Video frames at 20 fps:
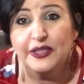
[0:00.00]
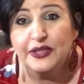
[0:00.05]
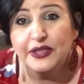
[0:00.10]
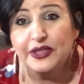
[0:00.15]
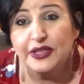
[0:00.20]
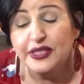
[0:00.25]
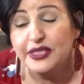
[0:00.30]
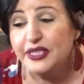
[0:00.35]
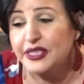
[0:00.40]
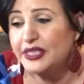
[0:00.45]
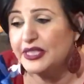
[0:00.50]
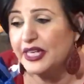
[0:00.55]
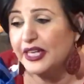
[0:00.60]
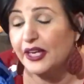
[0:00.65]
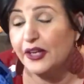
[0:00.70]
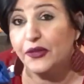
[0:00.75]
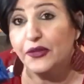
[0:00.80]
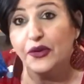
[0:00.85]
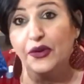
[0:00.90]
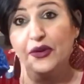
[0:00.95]
So this is like
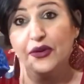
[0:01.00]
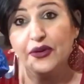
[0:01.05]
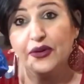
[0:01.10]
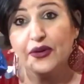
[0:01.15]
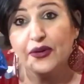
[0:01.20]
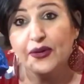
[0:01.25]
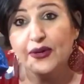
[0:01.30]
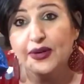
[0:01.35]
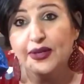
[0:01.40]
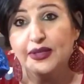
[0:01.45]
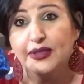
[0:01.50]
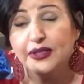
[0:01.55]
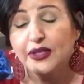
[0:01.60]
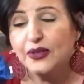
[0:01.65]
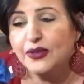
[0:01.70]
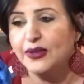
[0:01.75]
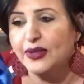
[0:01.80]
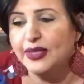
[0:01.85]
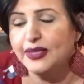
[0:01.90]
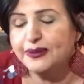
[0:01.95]
a turquoise, no,
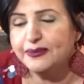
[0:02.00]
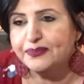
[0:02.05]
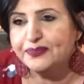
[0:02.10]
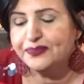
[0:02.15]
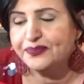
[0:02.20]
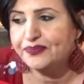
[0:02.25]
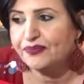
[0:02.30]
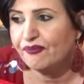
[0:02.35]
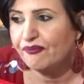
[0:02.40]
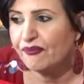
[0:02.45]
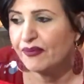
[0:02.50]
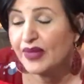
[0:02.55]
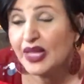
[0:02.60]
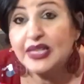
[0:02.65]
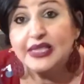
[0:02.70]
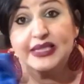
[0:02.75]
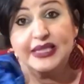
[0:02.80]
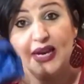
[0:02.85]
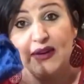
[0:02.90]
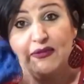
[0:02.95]
um,
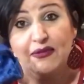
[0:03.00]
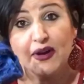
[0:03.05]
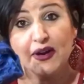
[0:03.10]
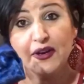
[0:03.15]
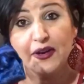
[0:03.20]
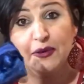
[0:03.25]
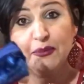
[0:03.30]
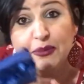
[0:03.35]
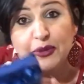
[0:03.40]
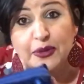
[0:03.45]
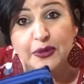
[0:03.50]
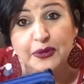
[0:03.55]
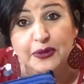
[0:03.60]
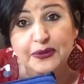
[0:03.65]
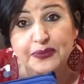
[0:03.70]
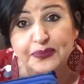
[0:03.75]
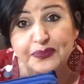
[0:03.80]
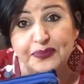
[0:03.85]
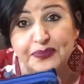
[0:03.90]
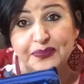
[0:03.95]
sapphire blue.
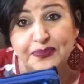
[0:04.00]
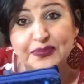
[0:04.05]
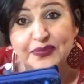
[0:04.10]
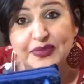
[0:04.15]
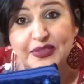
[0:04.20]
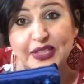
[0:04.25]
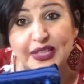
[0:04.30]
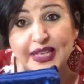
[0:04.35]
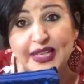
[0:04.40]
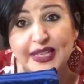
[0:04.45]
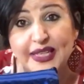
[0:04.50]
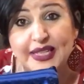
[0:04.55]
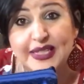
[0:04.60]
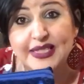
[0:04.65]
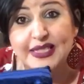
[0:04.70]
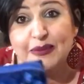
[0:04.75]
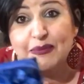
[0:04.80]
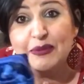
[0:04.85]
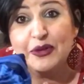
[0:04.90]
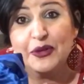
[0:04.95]
Look at
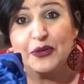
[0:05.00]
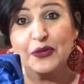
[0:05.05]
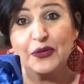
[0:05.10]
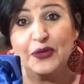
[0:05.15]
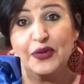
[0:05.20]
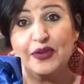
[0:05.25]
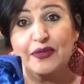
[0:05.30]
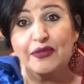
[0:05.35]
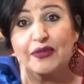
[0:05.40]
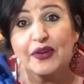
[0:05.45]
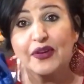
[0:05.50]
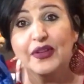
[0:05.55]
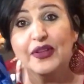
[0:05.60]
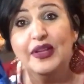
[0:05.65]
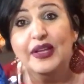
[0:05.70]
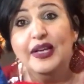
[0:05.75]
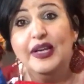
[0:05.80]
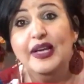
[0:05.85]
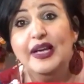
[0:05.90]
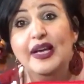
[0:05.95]
this. Beautiful.
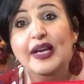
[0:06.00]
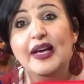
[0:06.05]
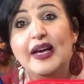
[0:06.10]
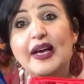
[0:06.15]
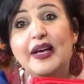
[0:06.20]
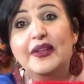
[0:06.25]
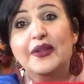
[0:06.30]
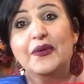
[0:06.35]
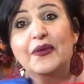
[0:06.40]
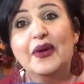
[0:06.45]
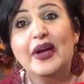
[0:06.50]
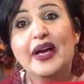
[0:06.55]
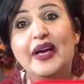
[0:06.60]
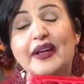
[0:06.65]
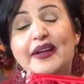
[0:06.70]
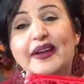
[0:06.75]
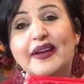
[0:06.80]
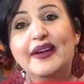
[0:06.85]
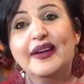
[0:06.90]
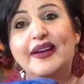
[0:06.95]
And the red.
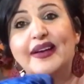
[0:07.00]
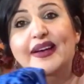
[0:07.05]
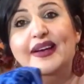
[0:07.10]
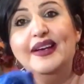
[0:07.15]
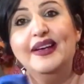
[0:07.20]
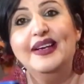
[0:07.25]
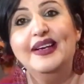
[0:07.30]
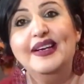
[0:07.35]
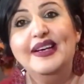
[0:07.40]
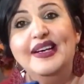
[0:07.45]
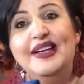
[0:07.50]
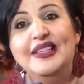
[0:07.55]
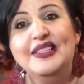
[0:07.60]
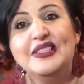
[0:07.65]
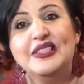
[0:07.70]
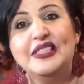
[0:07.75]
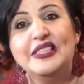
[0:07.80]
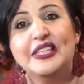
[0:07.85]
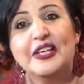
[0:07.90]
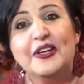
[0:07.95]
So
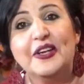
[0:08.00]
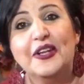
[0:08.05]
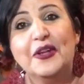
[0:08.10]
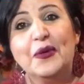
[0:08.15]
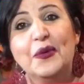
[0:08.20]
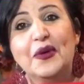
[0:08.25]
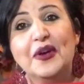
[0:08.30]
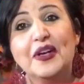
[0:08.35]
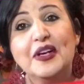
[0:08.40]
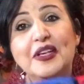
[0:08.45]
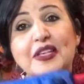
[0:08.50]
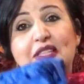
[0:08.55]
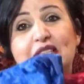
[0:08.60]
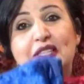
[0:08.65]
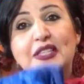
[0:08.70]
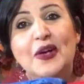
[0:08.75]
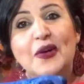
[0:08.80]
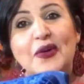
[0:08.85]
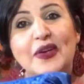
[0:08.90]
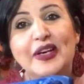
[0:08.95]
these are gonna work
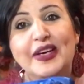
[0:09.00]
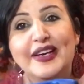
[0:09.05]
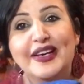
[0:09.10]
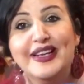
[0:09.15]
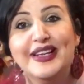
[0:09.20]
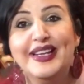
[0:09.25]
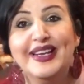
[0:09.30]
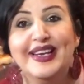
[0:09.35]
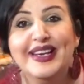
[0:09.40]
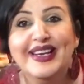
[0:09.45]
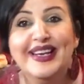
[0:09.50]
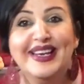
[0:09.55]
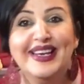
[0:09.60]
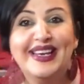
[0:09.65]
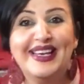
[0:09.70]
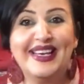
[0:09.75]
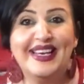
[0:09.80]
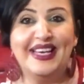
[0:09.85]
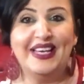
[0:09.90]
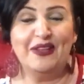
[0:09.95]
so good
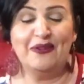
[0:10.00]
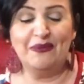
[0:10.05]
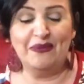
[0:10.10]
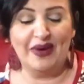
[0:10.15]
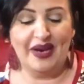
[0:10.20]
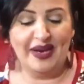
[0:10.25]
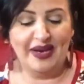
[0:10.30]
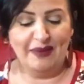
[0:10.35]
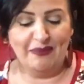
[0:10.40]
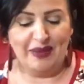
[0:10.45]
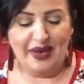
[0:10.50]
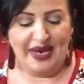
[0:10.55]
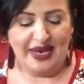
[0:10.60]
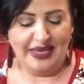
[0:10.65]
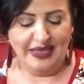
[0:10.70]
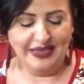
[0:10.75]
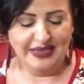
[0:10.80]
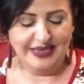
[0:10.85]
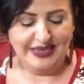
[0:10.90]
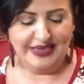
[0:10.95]
in my
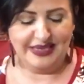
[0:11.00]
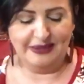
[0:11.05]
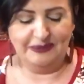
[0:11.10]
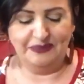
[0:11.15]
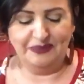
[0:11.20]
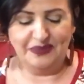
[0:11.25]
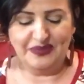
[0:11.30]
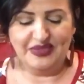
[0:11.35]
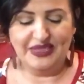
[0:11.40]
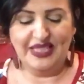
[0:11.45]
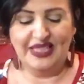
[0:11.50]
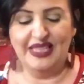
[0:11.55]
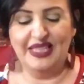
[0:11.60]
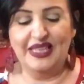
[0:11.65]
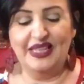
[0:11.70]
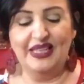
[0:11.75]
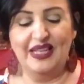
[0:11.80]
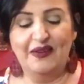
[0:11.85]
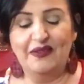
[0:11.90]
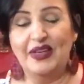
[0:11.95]
bags.
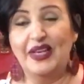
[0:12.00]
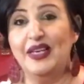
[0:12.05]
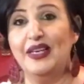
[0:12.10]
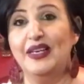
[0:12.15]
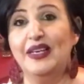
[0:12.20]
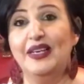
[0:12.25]
Love it.